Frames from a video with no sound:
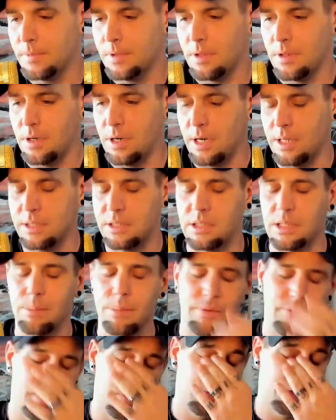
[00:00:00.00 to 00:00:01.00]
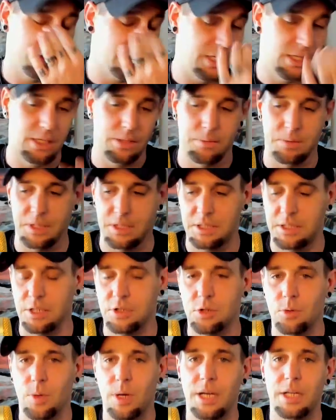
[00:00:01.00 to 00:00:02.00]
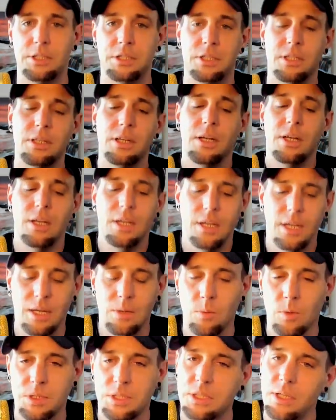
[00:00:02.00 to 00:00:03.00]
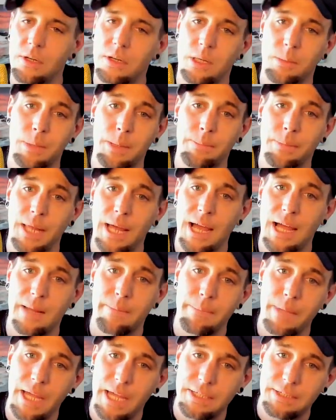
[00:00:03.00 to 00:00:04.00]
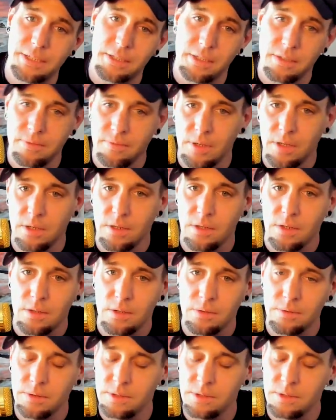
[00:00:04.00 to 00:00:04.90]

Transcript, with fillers: All right. Some of you are dealing with a situation in which there could be black magic involved.